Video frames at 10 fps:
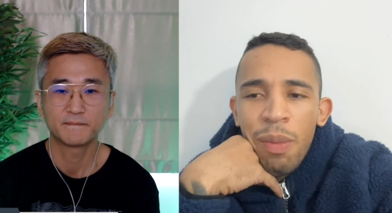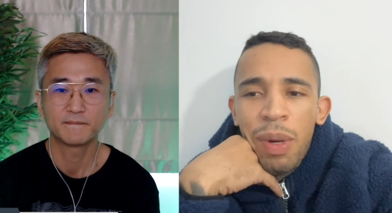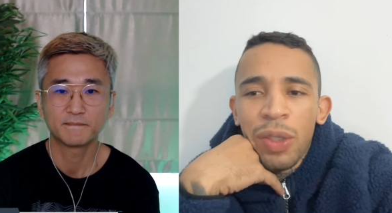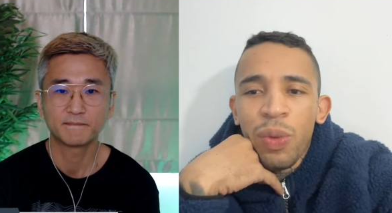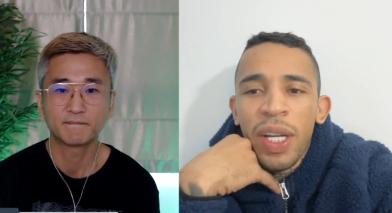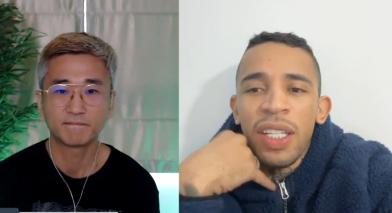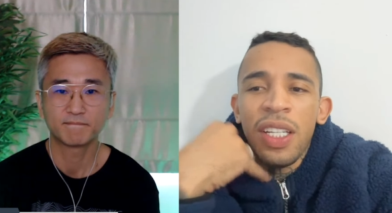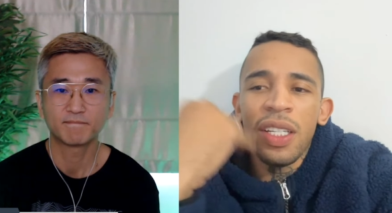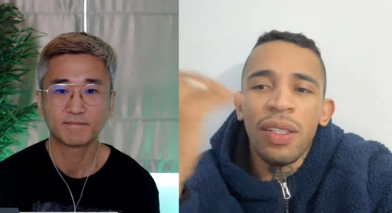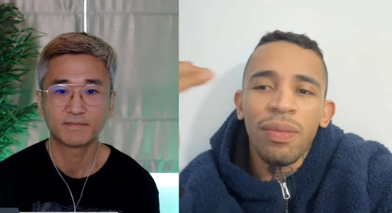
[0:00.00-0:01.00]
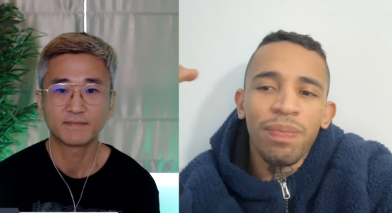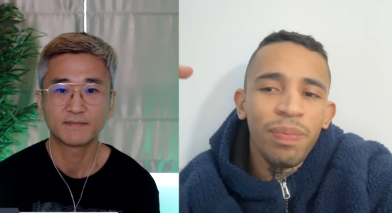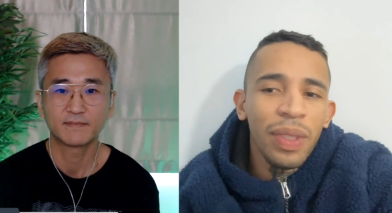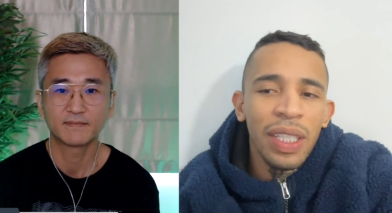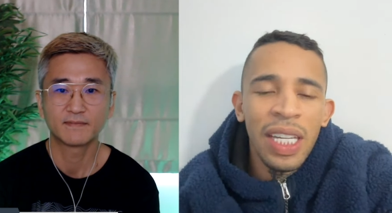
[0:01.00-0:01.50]
Speaker 1: but when he
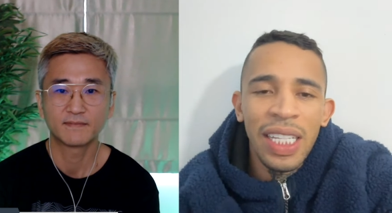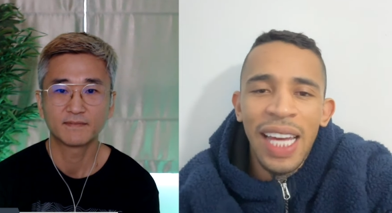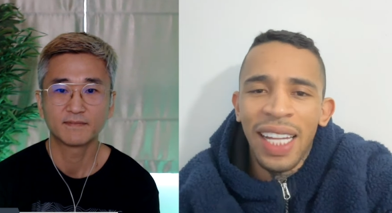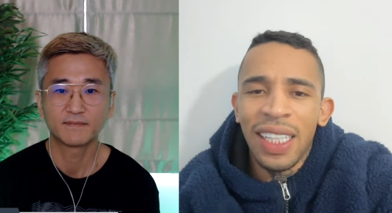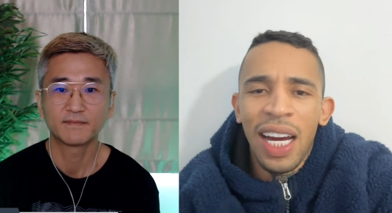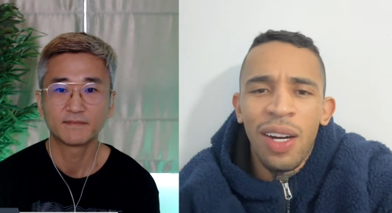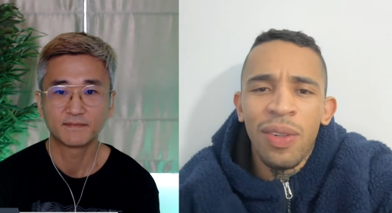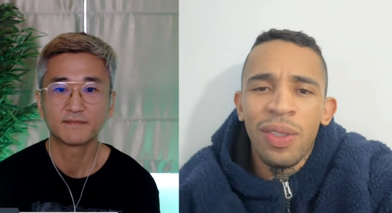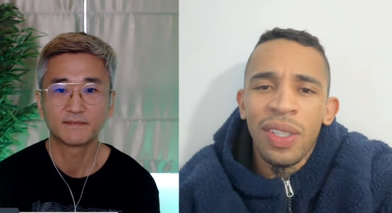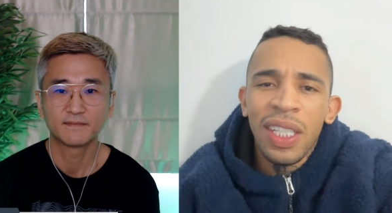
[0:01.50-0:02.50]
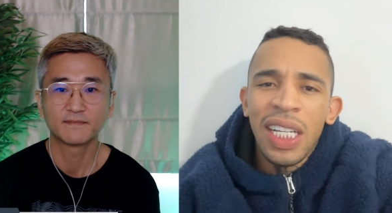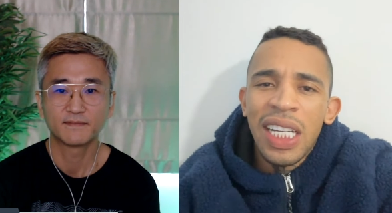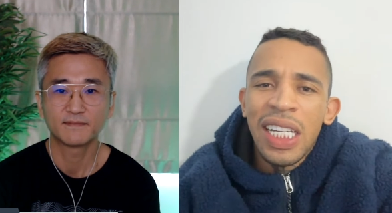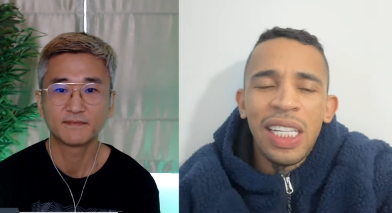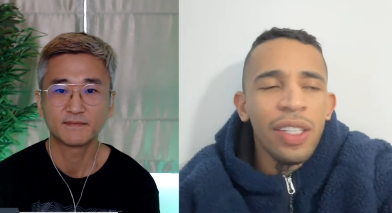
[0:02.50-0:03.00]
he get down,
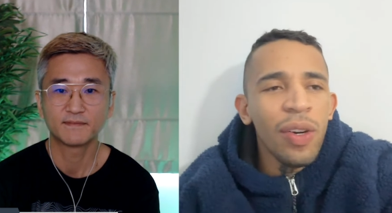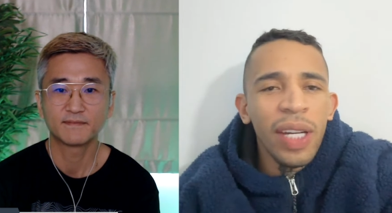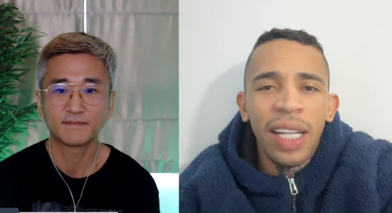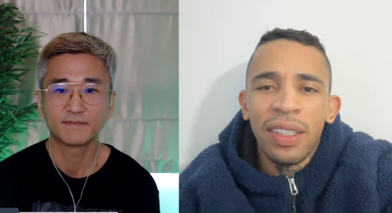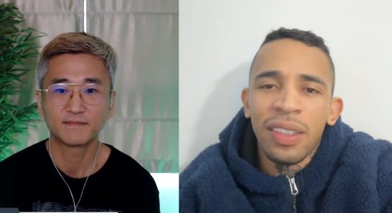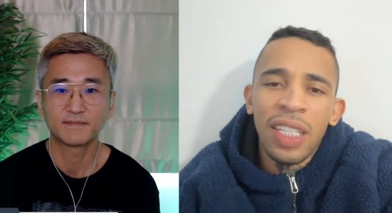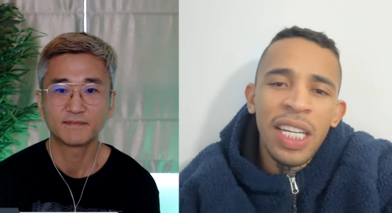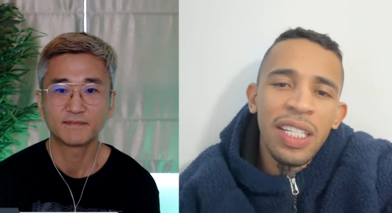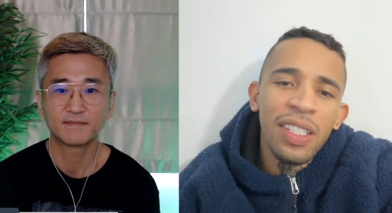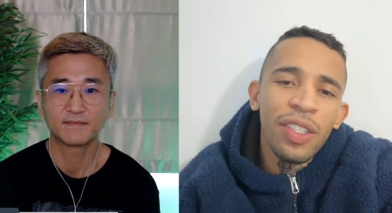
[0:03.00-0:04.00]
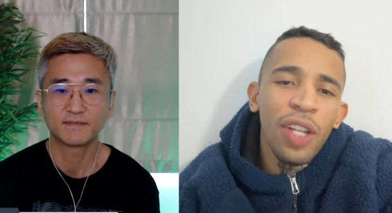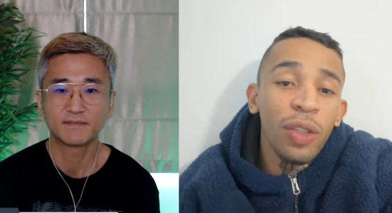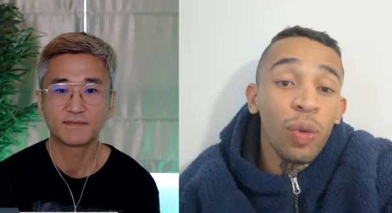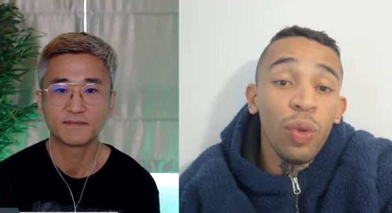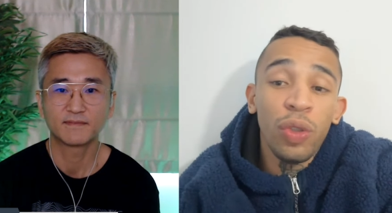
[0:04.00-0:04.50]
he don't get he's
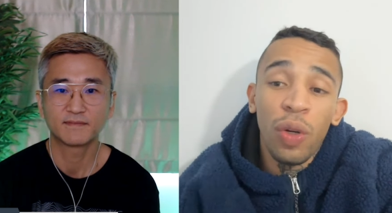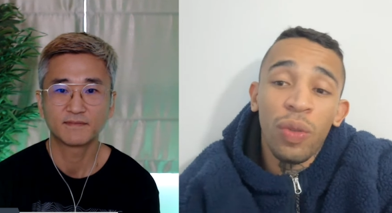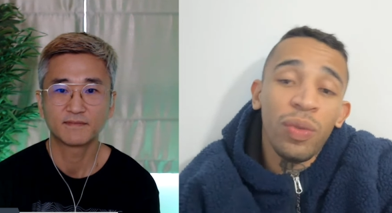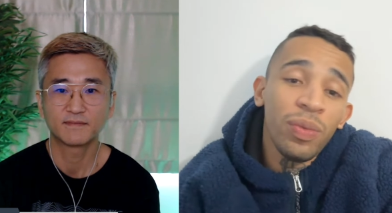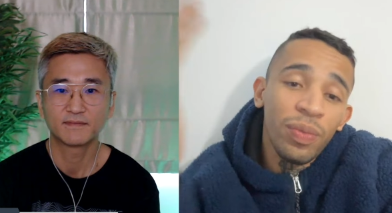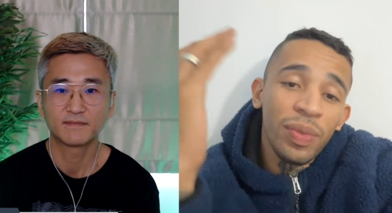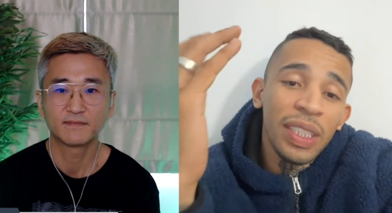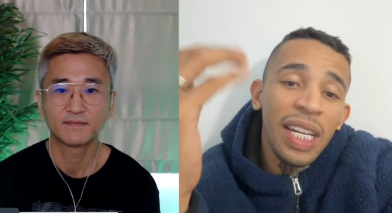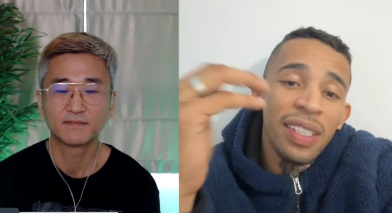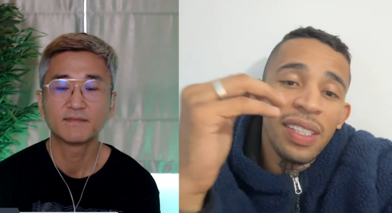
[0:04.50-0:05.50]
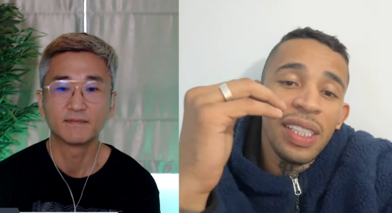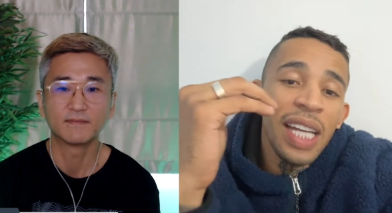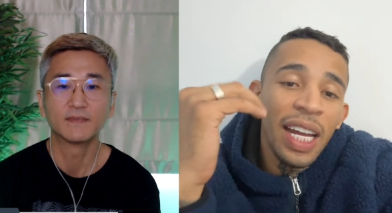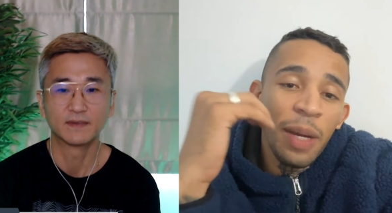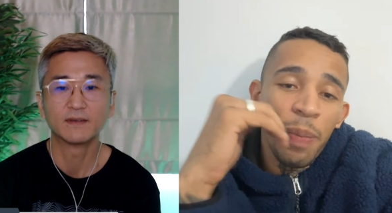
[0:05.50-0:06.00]
not good on get
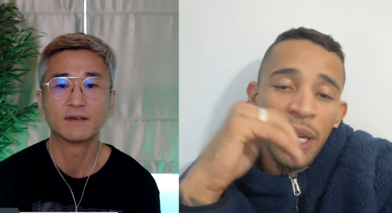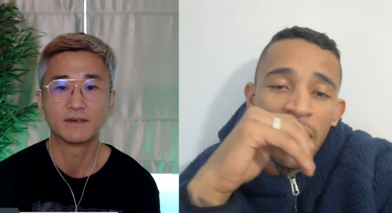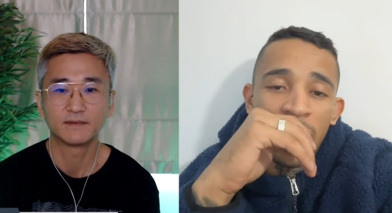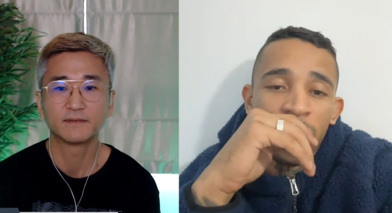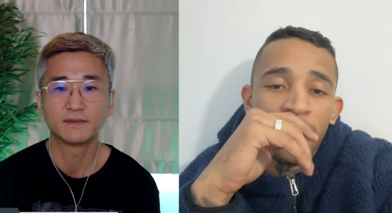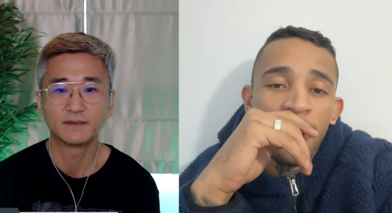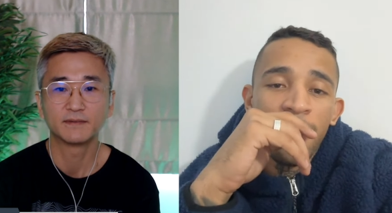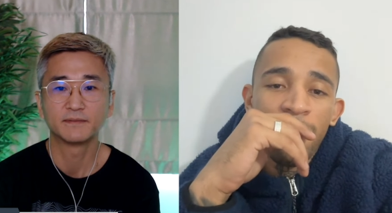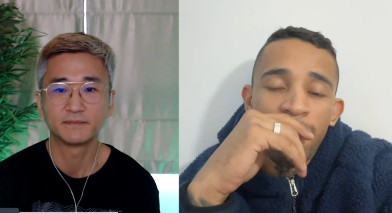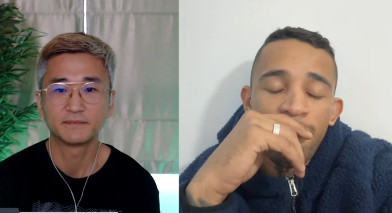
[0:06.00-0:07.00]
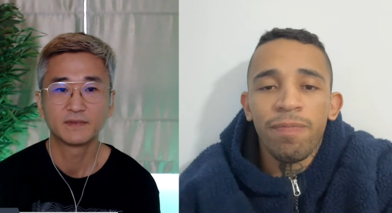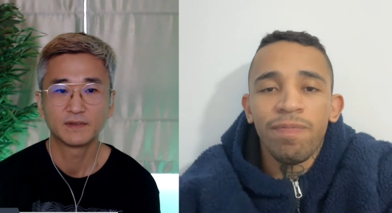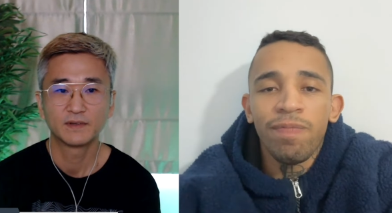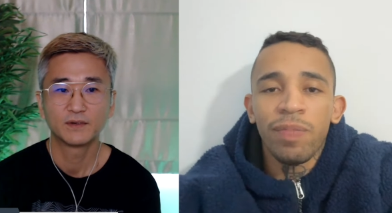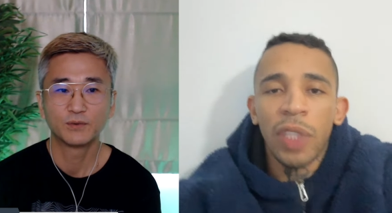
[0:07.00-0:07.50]
get
Speaker 2: up mm. again, you know.
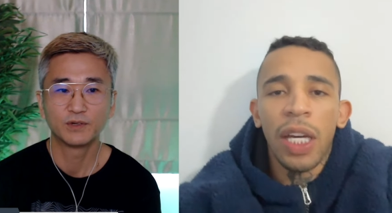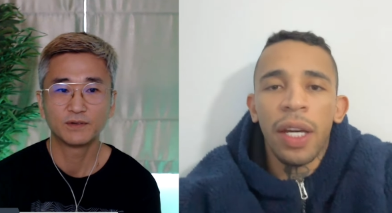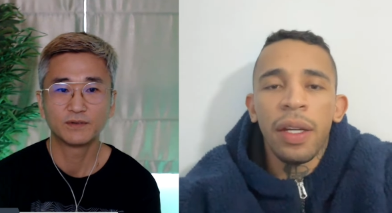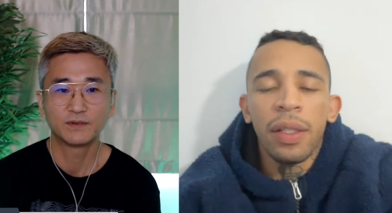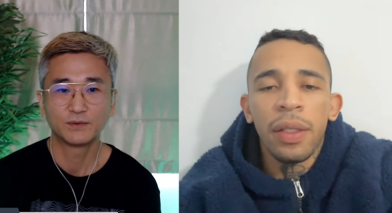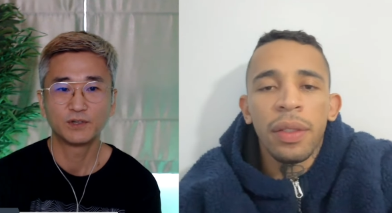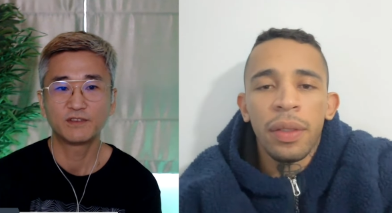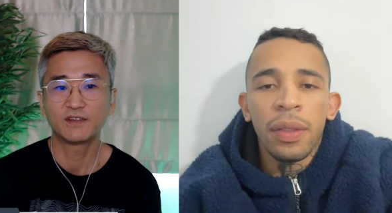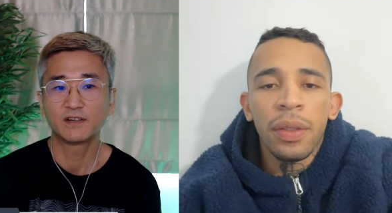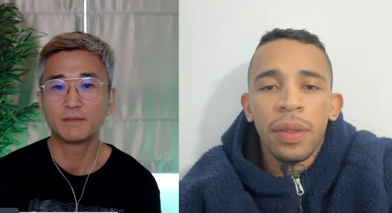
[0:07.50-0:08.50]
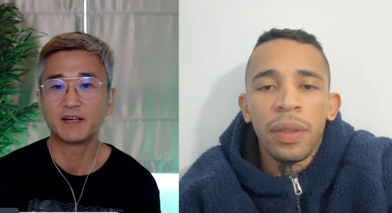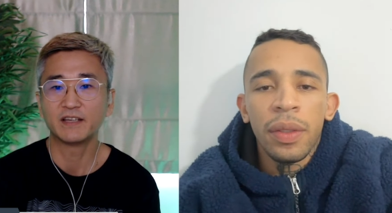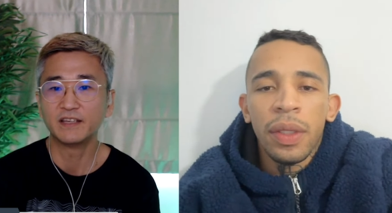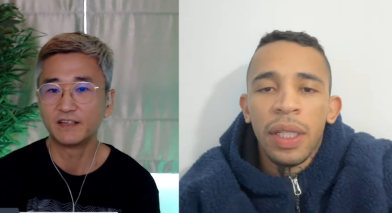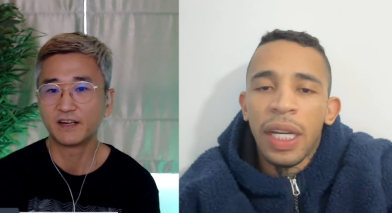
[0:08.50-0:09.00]
What yeah. What do you think about
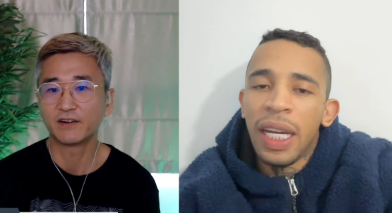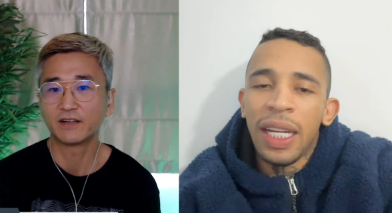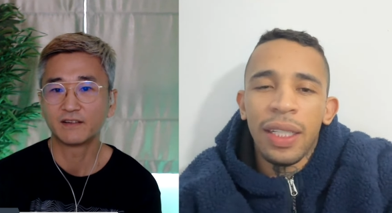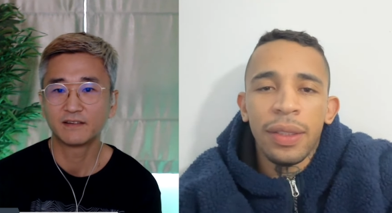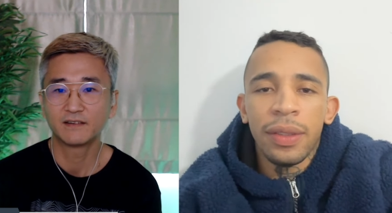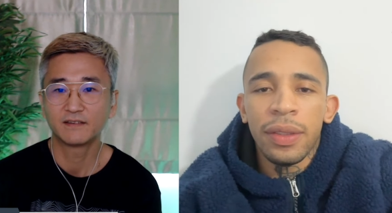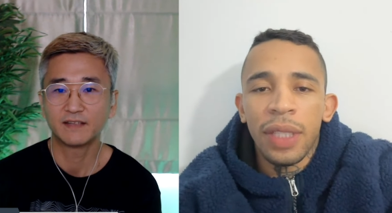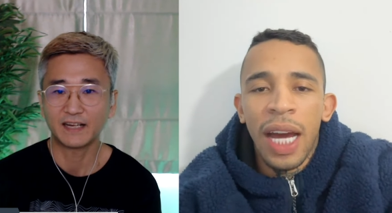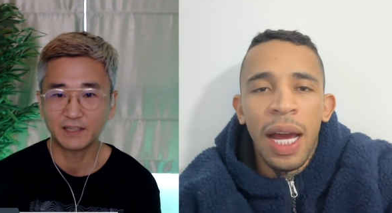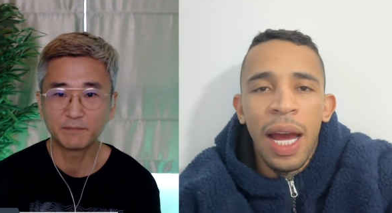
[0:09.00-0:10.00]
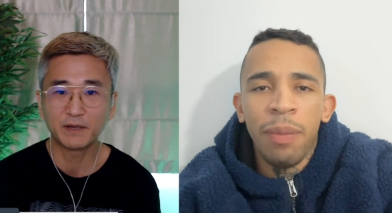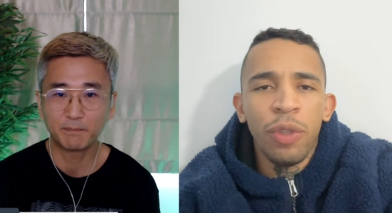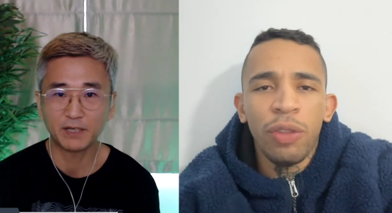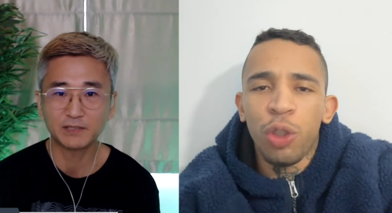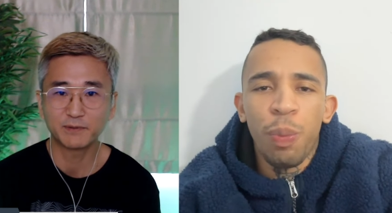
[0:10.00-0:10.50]
Ian Garry? Yeah, um, that could be a
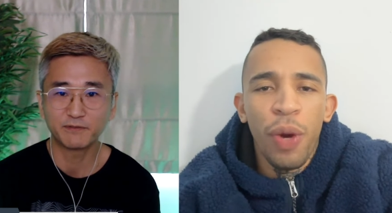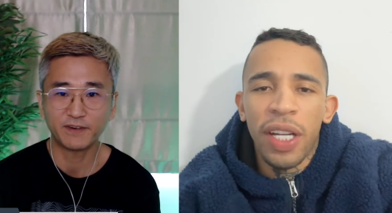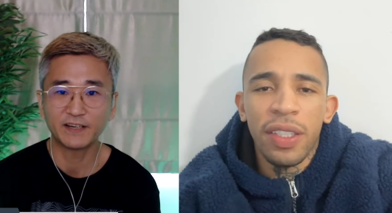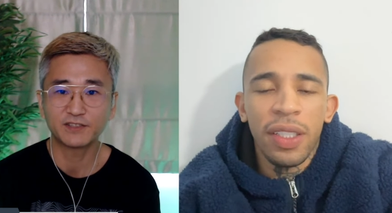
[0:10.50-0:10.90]
possible fight